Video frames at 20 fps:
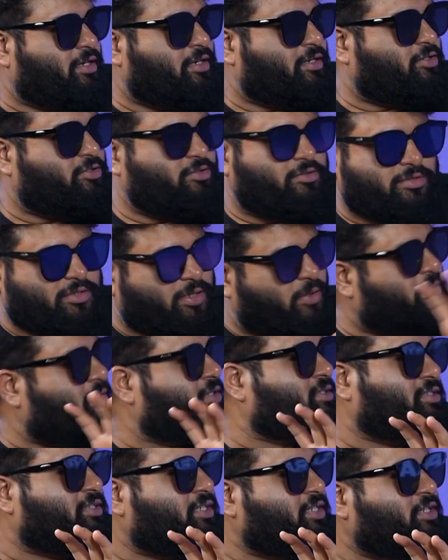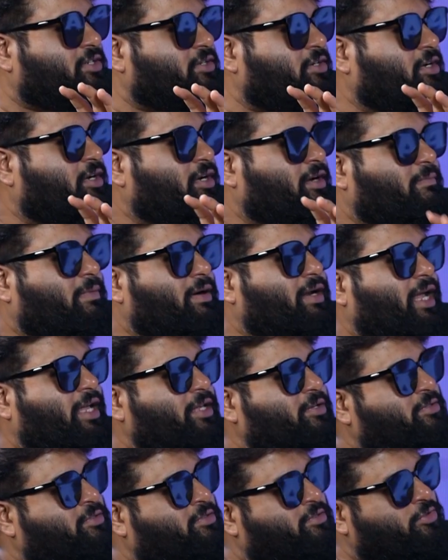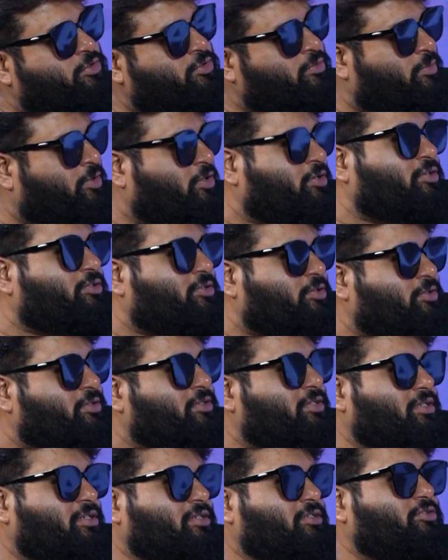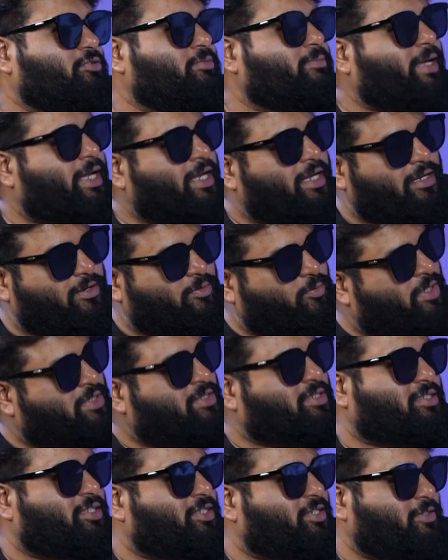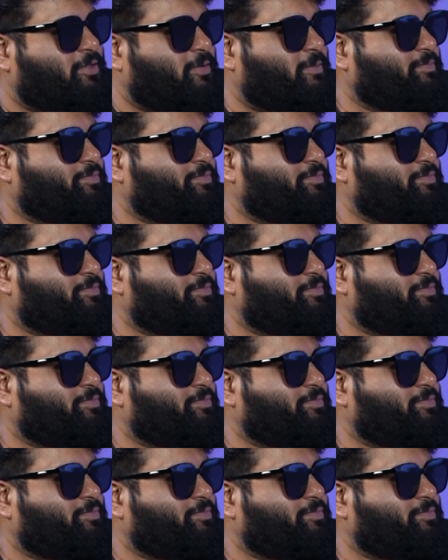to sound a stereo, but I use two monotones to make one stereo.